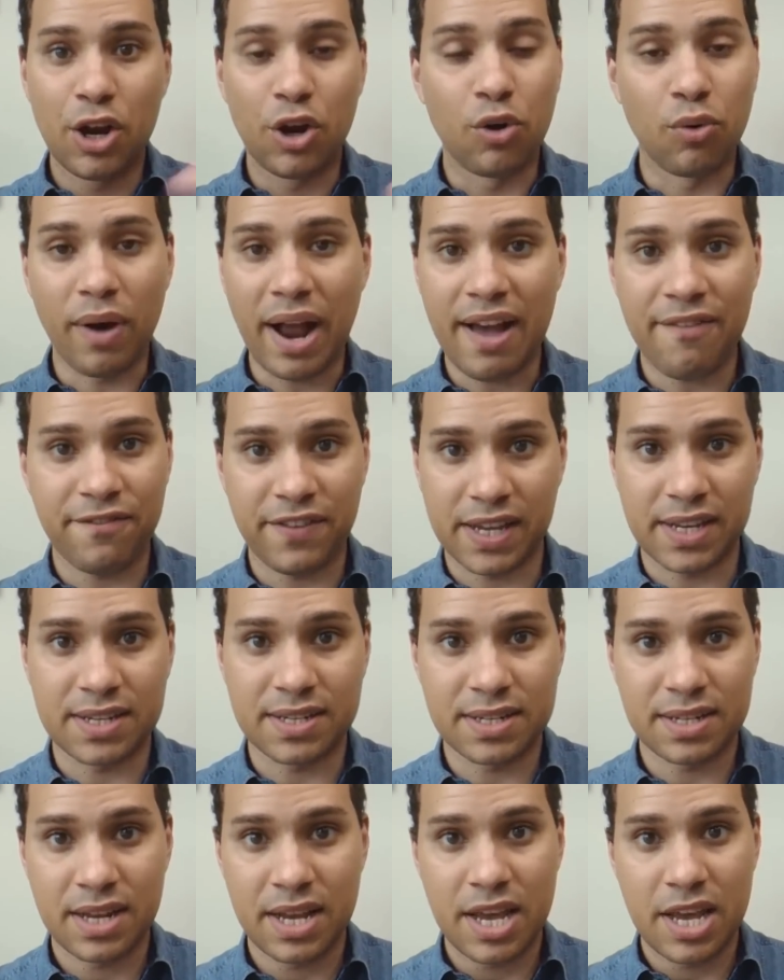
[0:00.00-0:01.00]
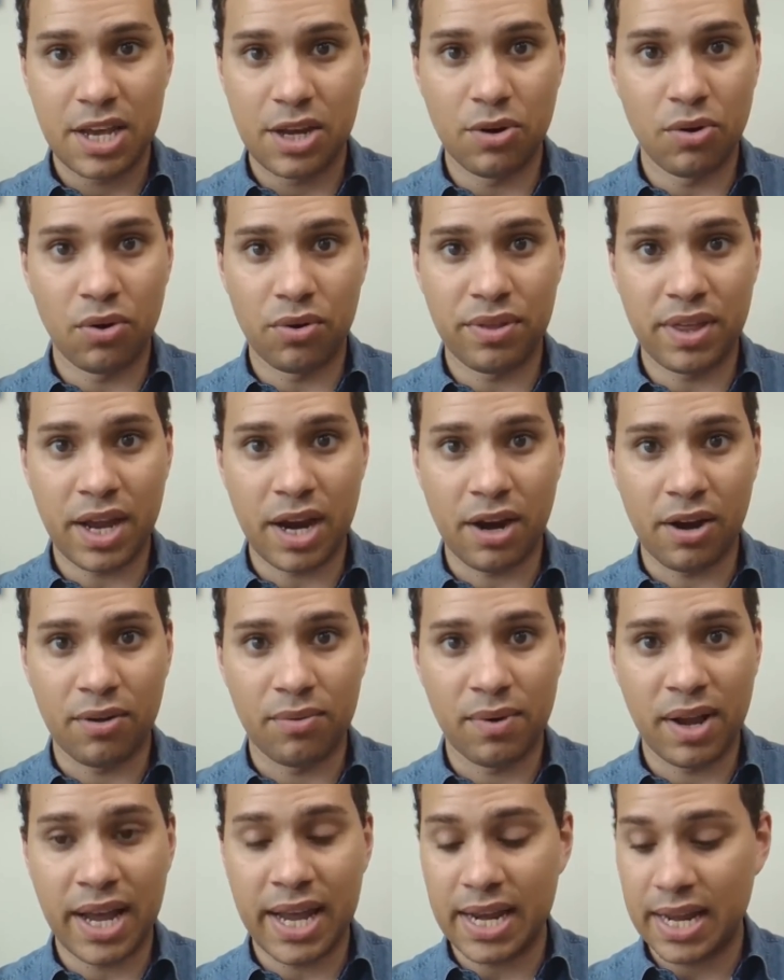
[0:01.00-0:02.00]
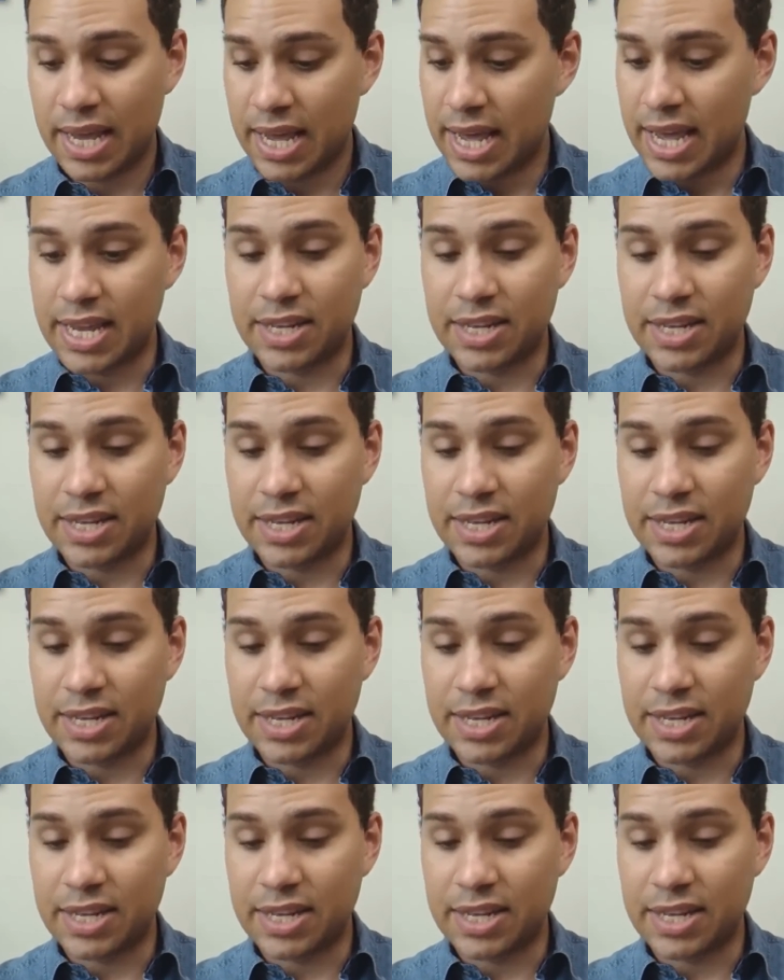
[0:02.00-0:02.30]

graphics here or there, right?